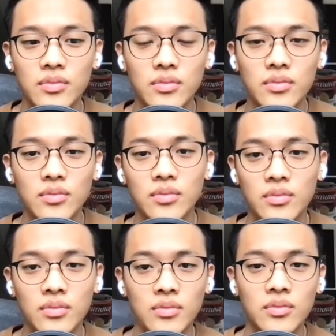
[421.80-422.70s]

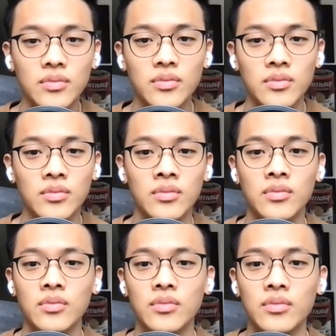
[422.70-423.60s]

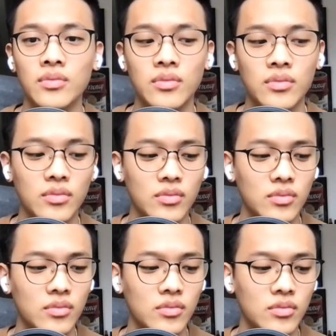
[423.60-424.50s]

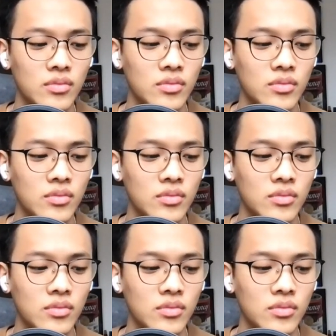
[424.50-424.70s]
No words are spoken by the person on screen.